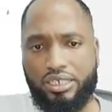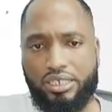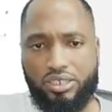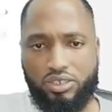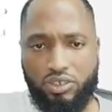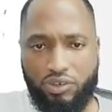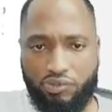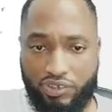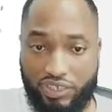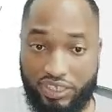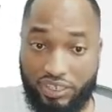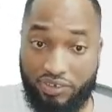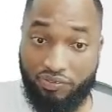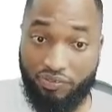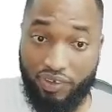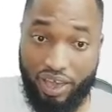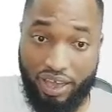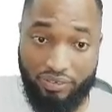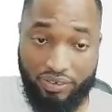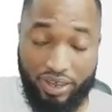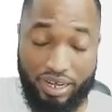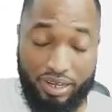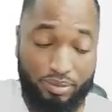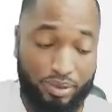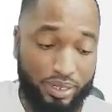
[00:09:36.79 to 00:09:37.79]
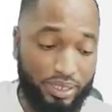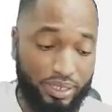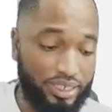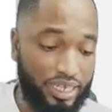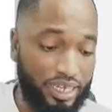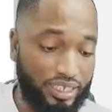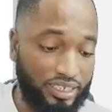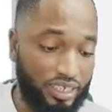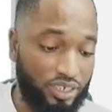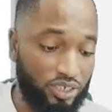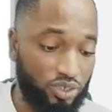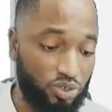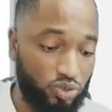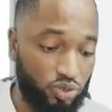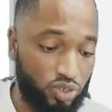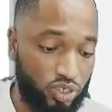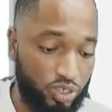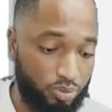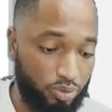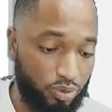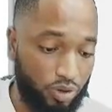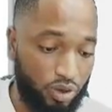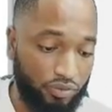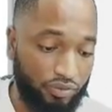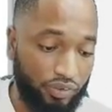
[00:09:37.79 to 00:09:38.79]
If you see 5 elements, the answer is 2 to
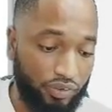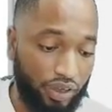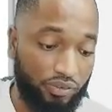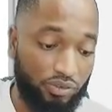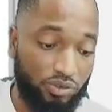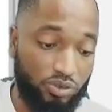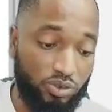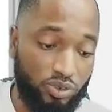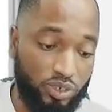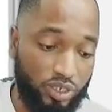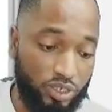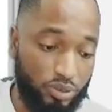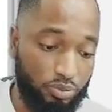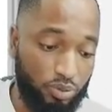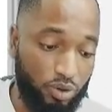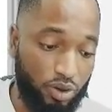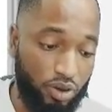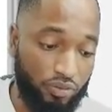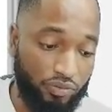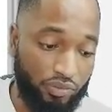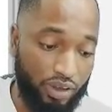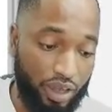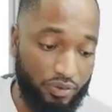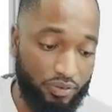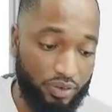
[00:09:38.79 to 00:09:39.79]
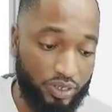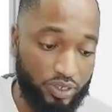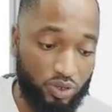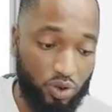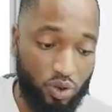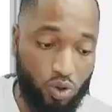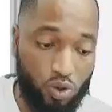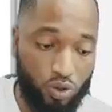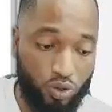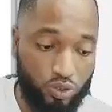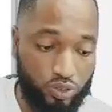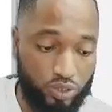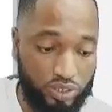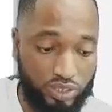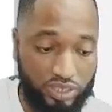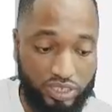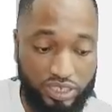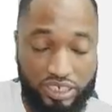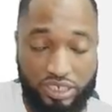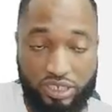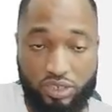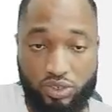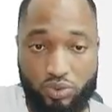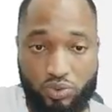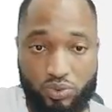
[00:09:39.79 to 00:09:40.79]
the power of 5. 2 to the power of 5 is also
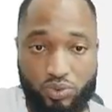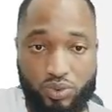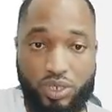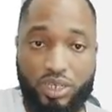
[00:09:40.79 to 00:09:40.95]
32.